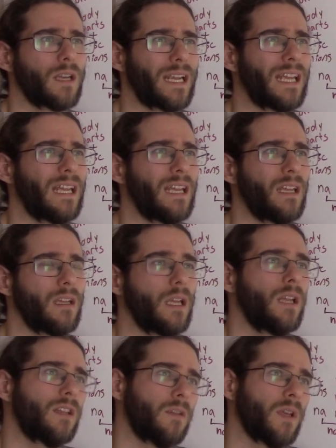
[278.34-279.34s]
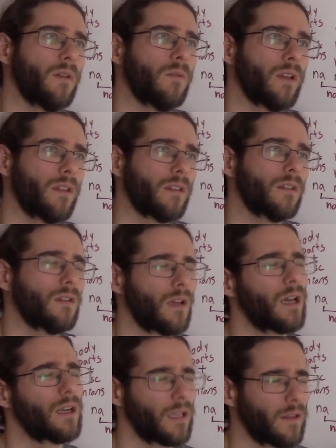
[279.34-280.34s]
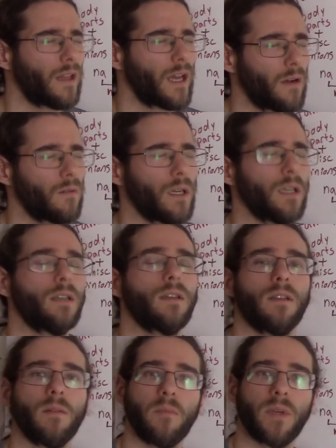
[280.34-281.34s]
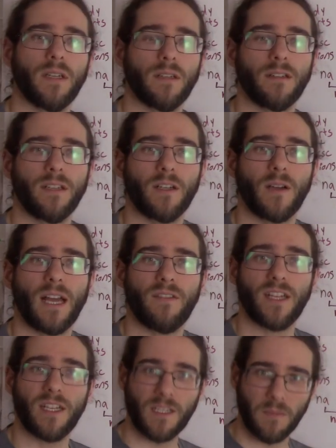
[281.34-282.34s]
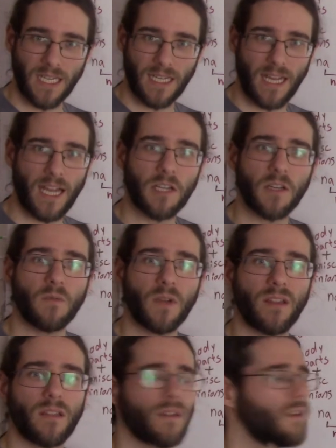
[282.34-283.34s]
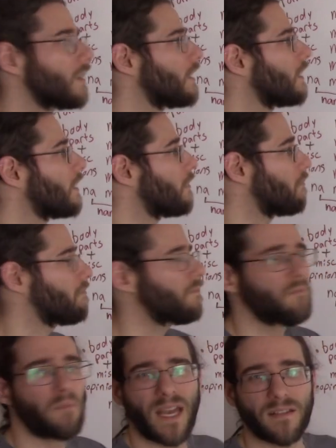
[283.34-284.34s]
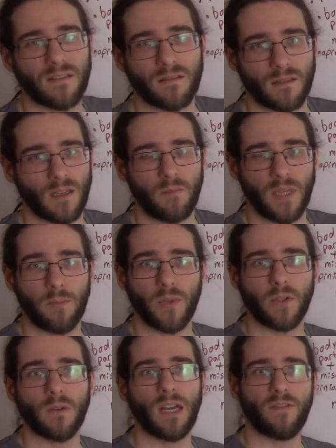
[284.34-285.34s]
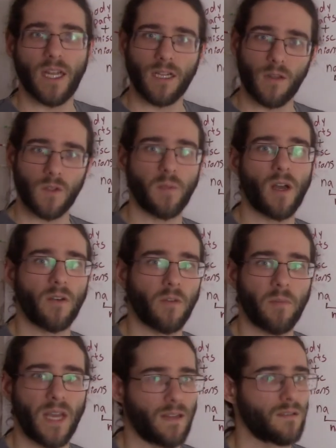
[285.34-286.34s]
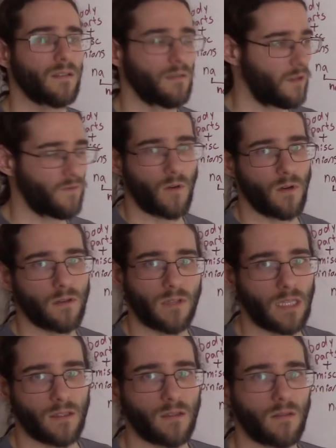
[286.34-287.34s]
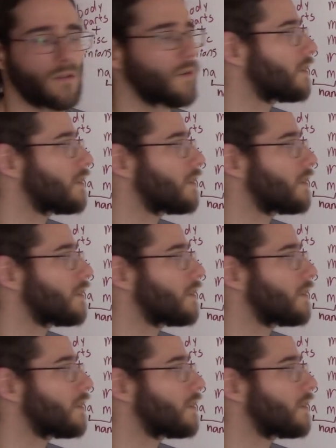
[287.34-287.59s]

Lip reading: kind of intimate with, not in that way. But, have an intimate connection with. Pets, some people do have that close bond with pets, and of course, that's